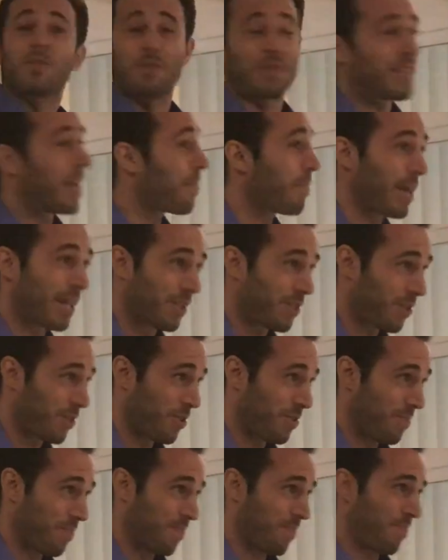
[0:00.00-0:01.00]
same answer.
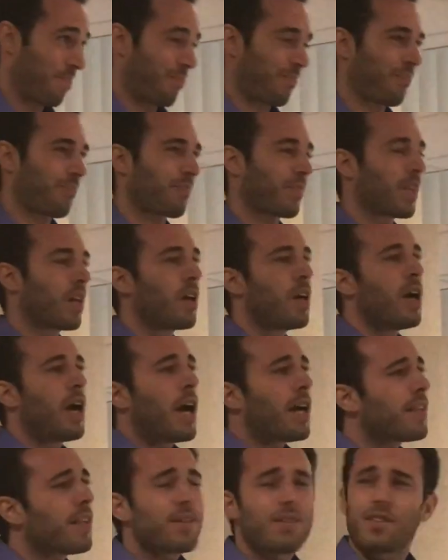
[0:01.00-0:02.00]

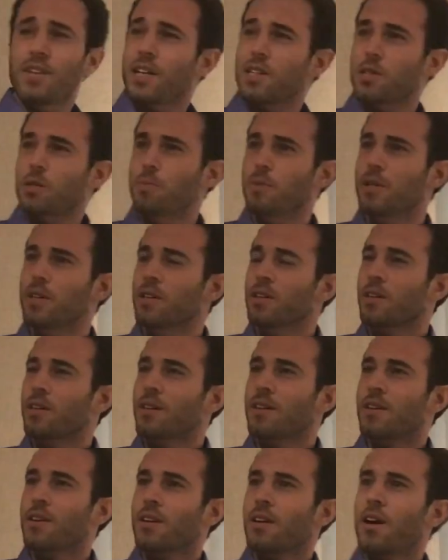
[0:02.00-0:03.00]
And then she asked me,
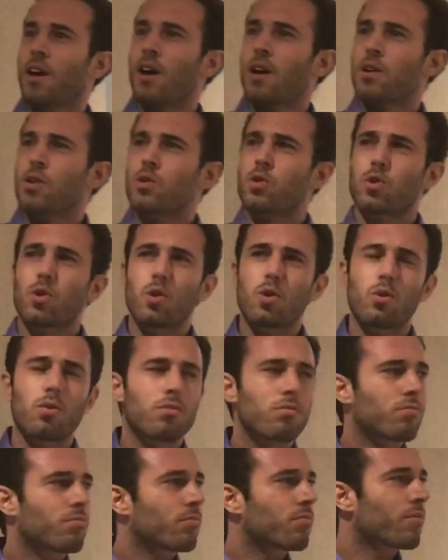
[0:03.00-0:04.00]

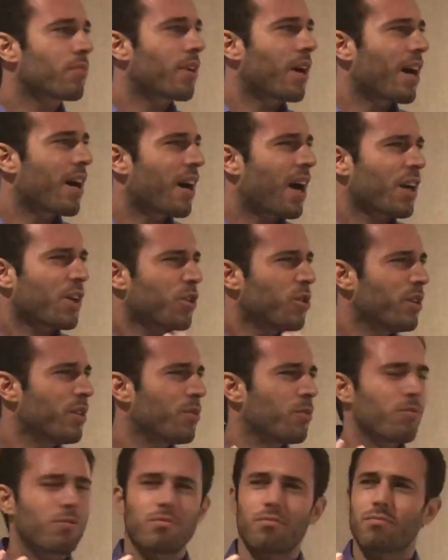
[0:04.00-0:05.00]
so
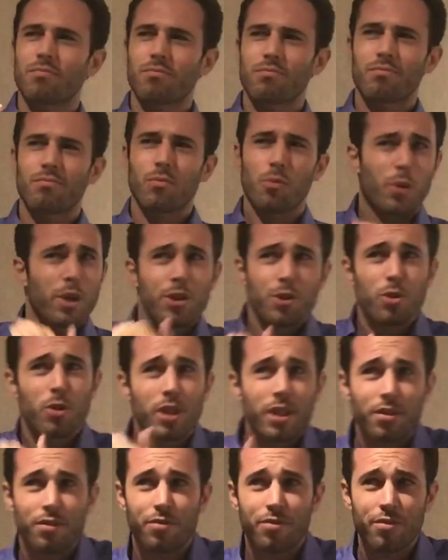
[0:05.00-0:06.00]
actually, where do
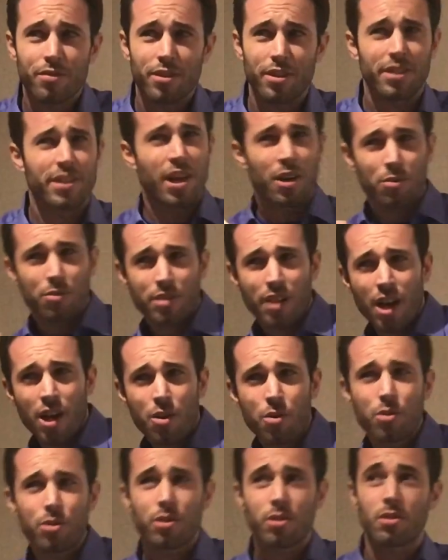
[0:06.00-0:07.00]
you live? In
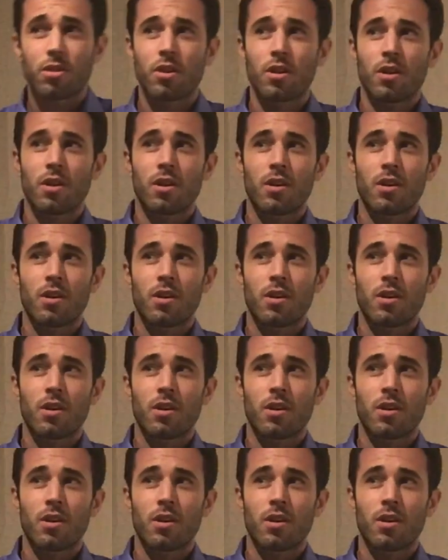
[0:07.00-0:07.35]
downtown or?